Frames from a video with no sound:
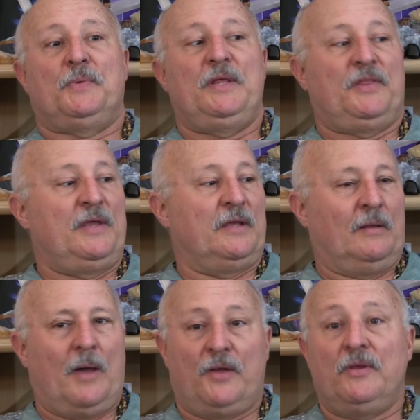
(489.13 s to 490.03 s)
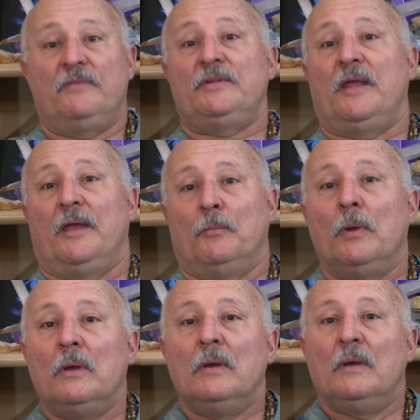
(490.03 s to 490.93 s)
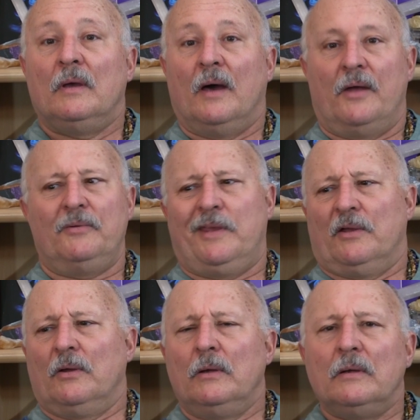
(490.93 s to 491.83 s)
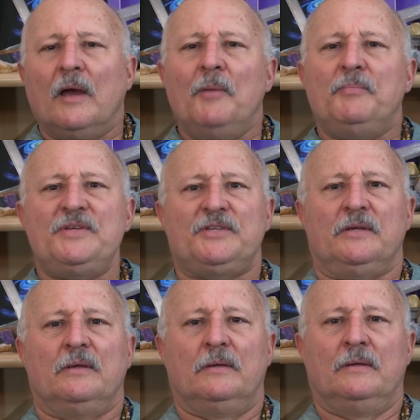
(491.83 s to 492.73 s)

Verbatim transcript: What do you think? I, I don't give a damn. I don't care. I'm busy.